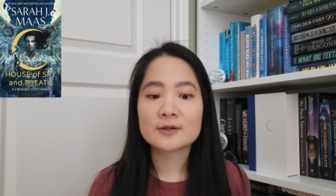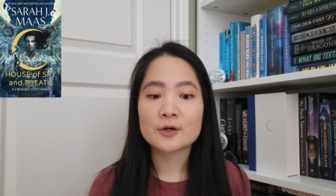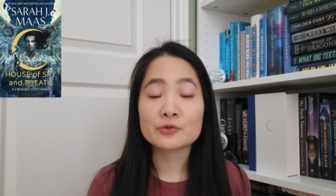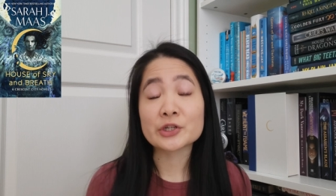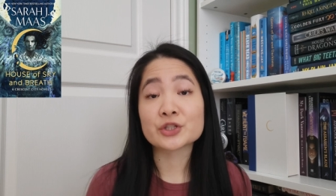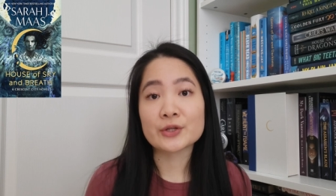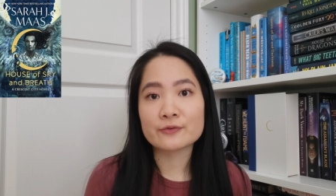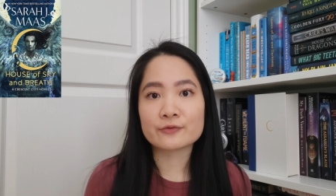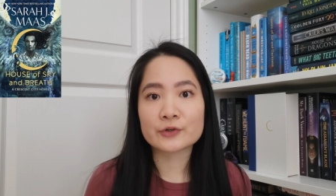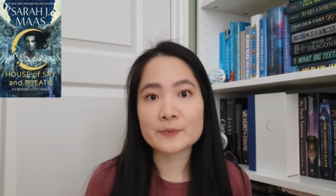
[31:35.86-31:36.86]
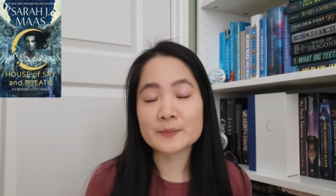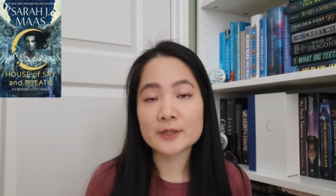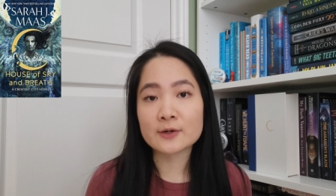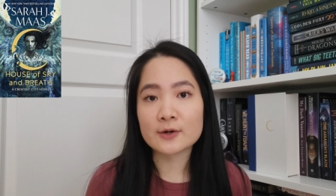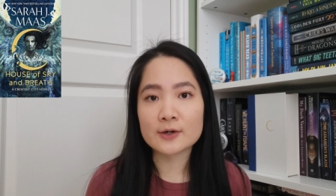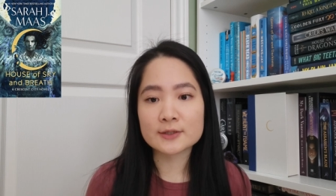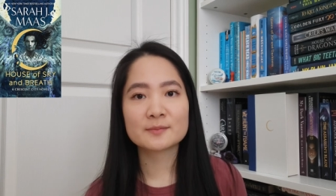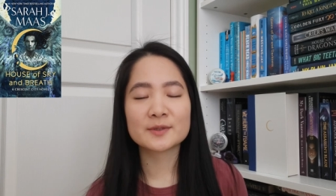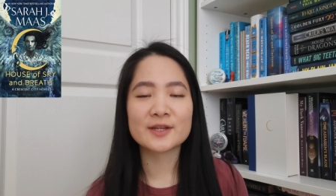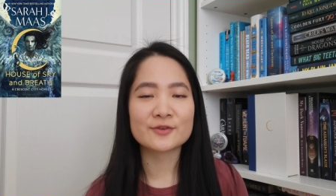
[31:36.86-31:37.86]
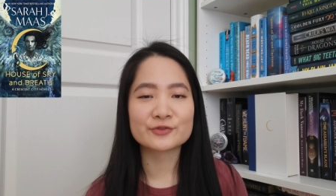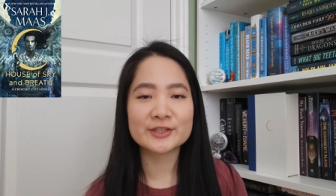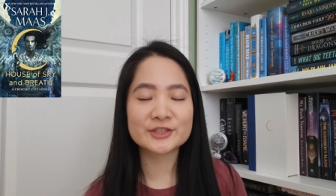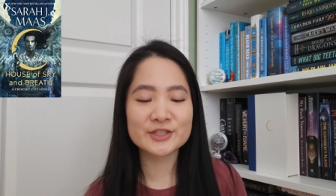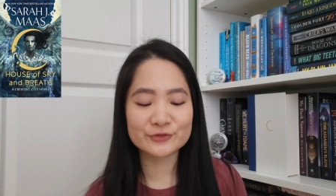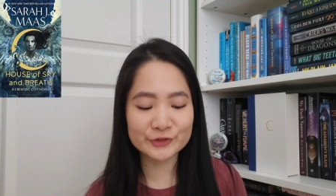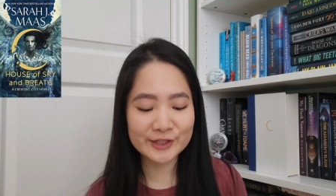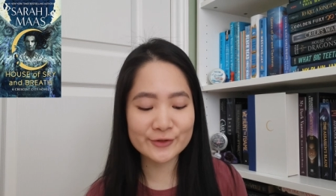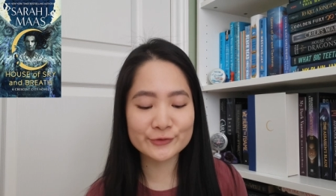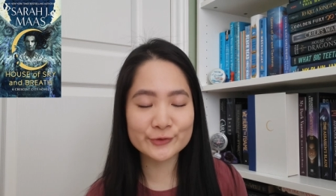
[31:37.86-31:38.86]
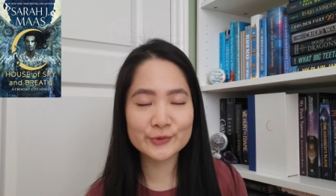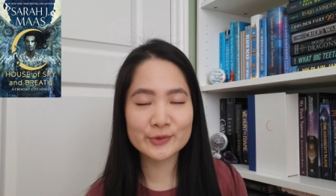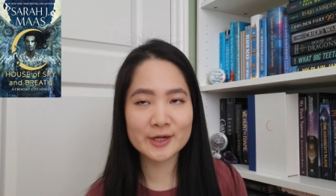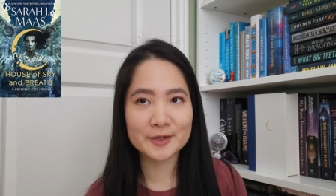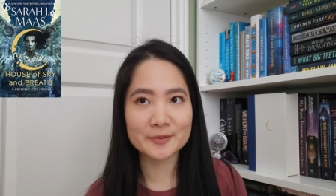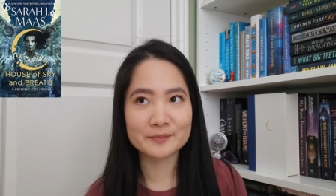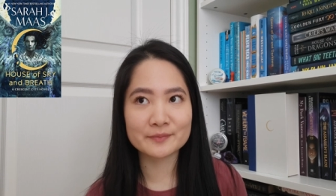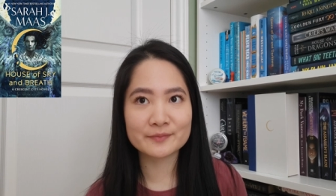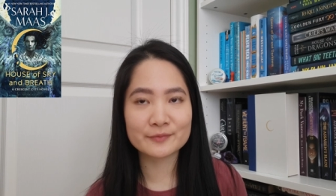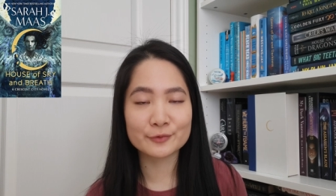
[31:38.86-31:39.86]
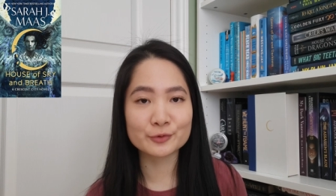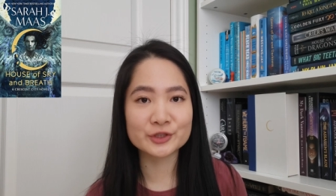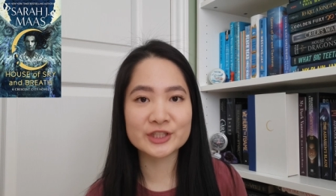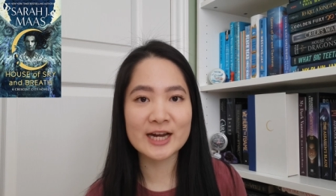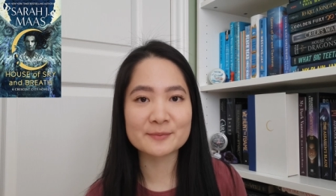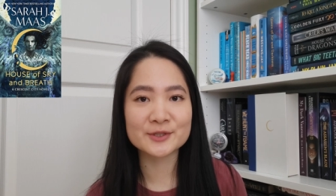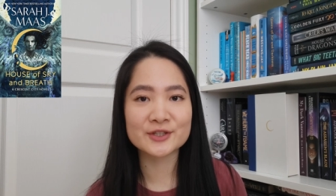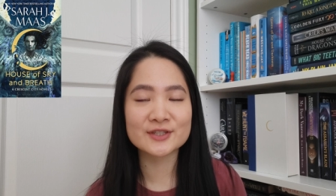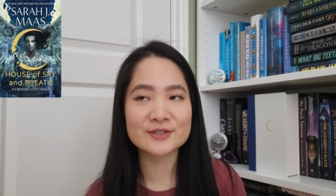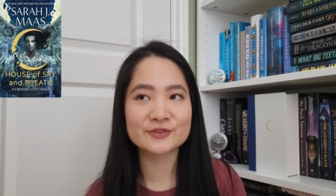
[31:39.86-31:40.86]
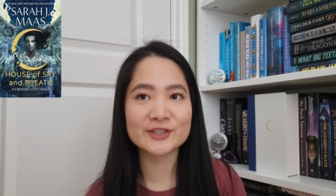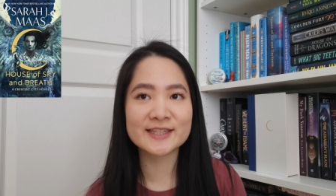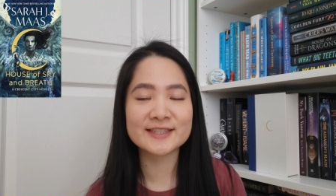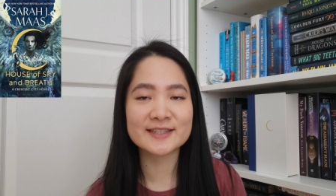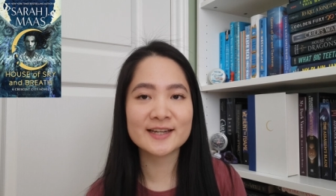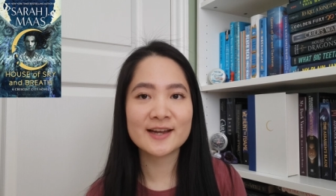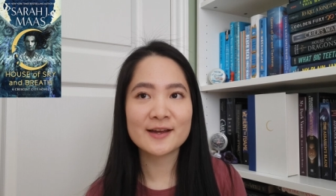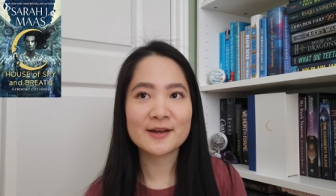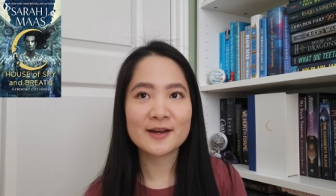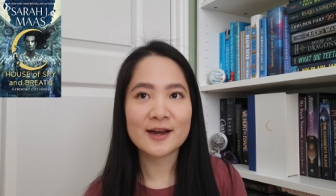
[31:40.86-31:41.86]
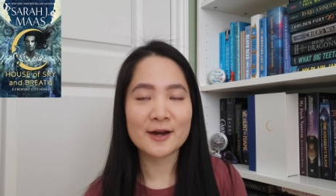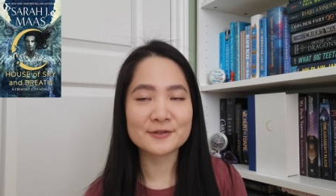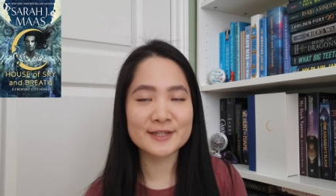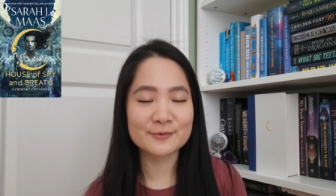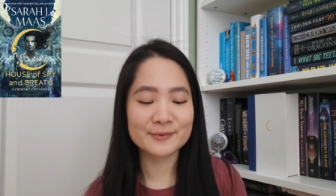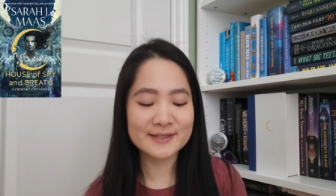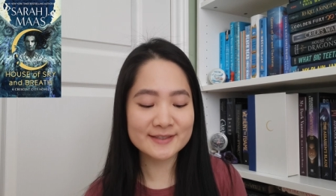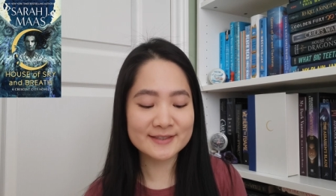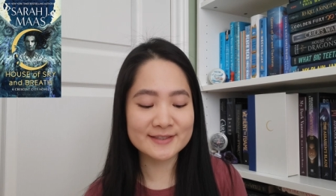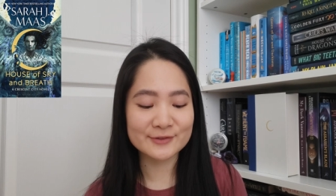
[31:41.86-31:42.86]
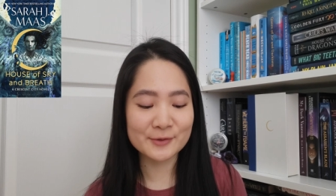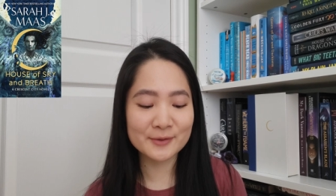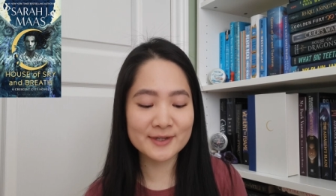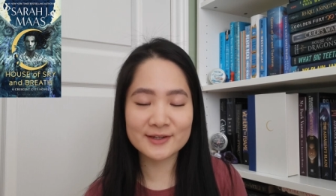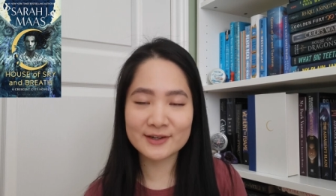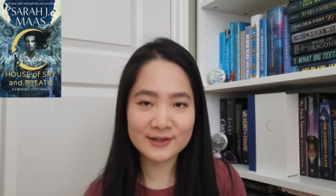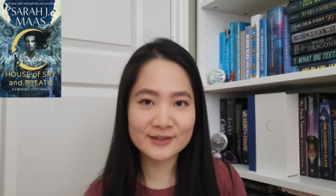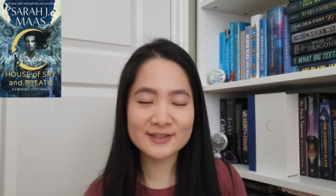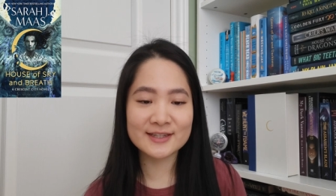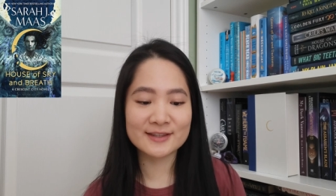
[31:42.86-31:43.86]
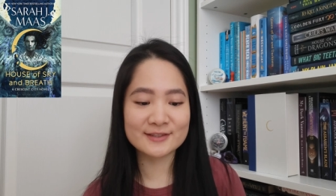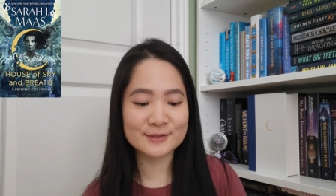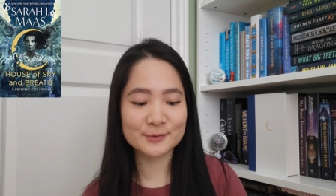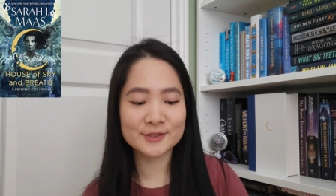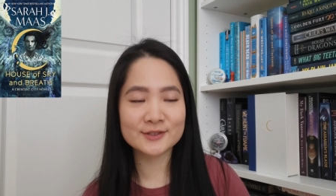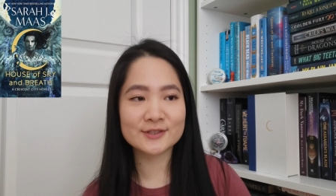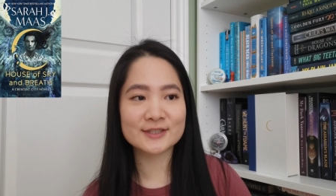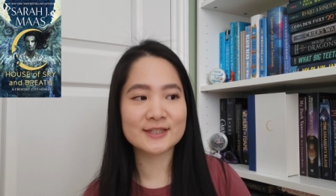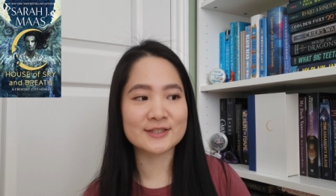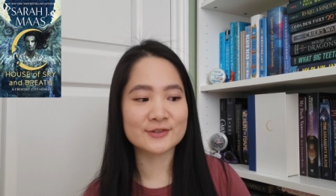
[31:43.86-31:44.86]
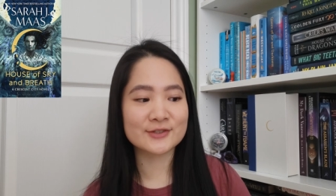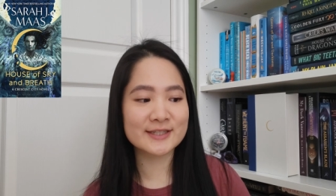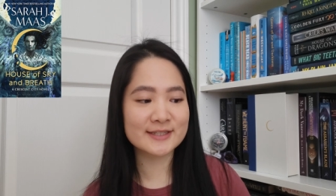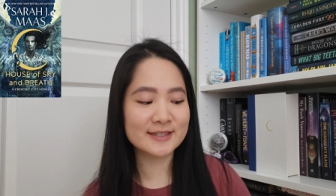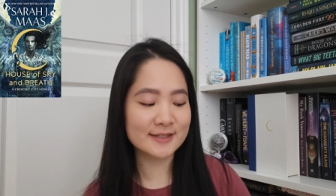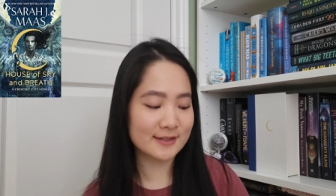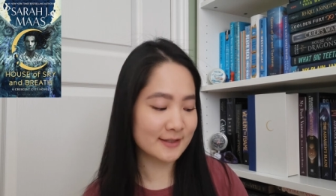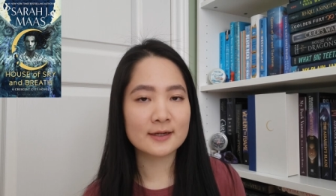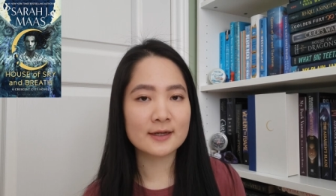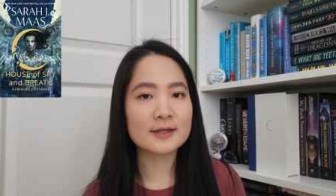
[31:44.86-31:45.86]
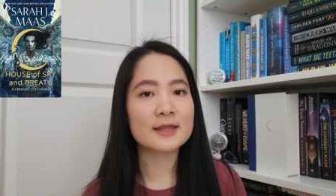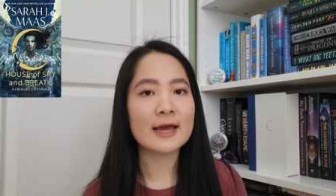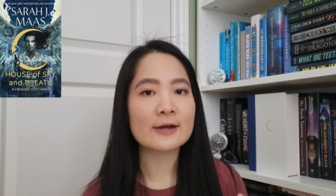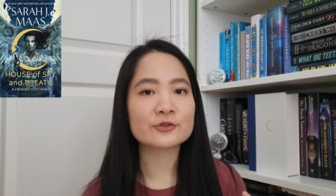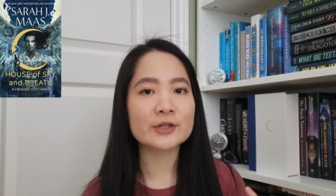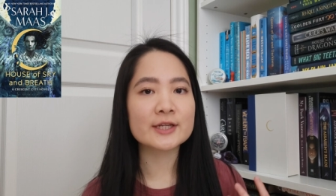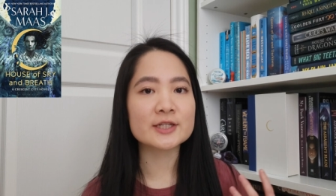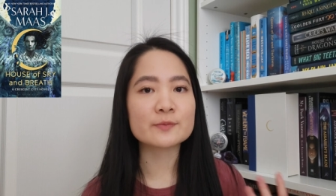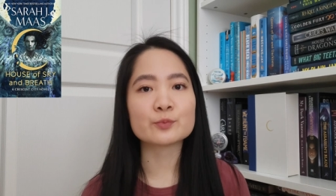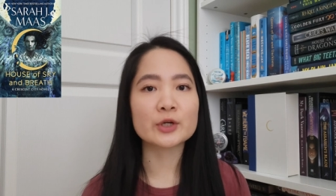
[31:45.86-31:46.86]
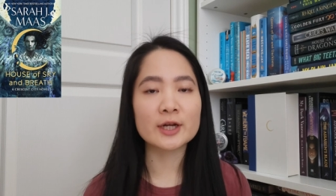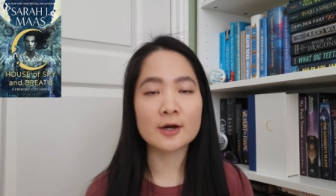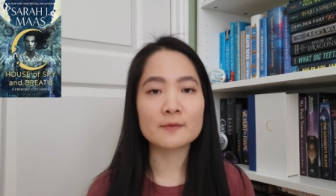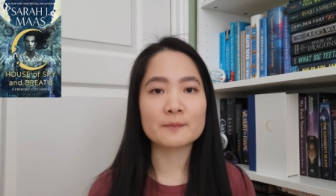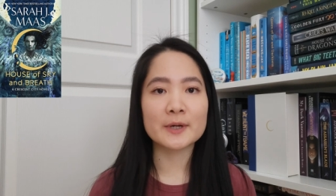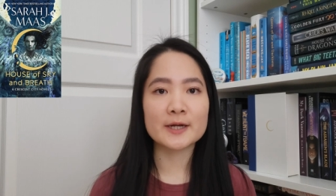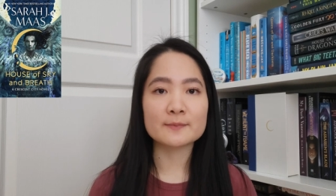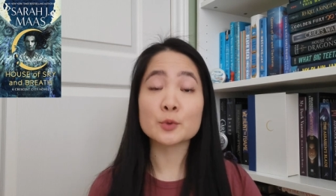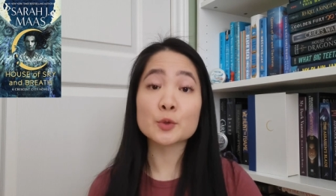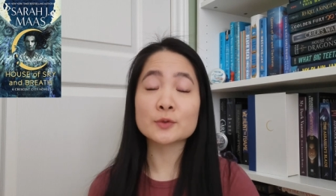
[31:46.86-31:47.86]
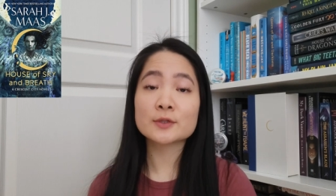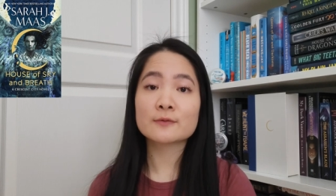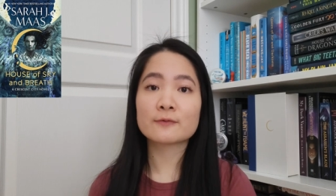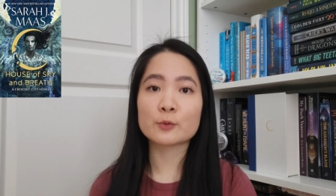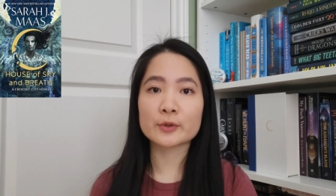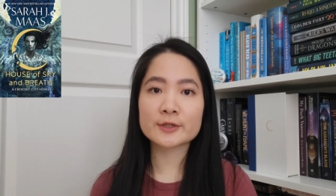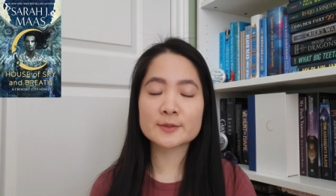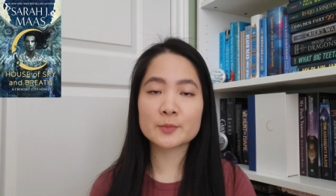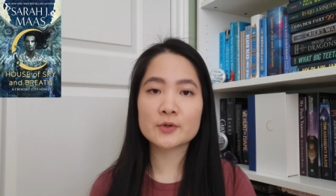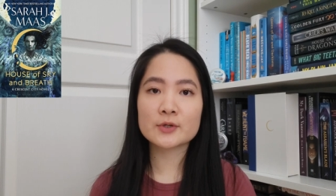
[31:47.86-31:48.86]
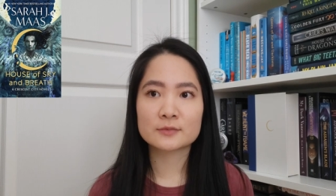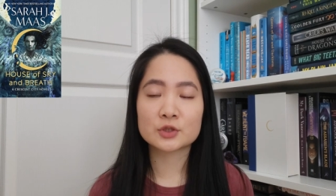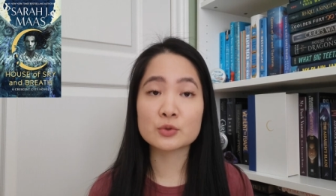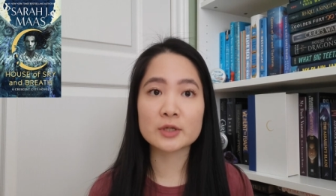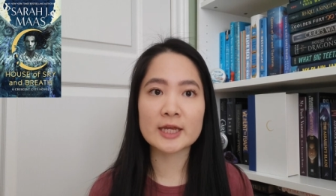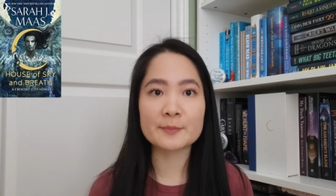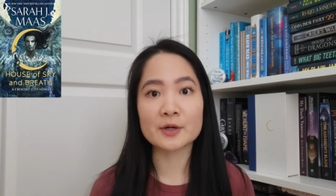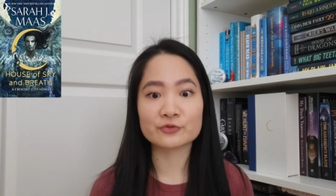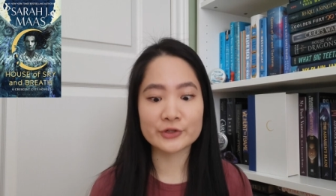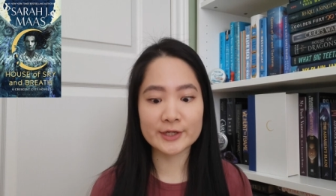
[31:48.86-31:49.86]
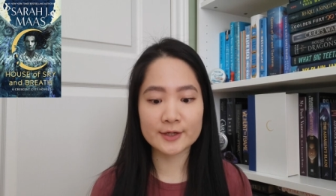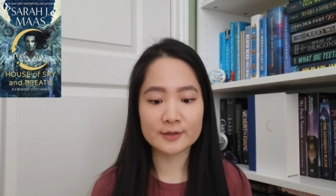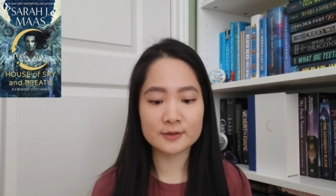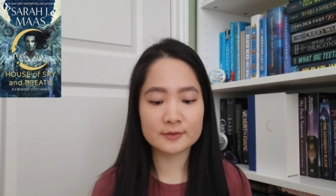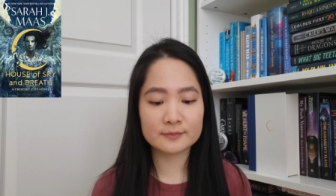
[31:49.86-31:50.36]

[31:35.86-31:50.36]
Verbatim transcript: originally from Midgard. But like re just reading through um those chapters really I was like, what is going on in this world? It's crazy. And that really did bring up my mood for this book to keep on reading.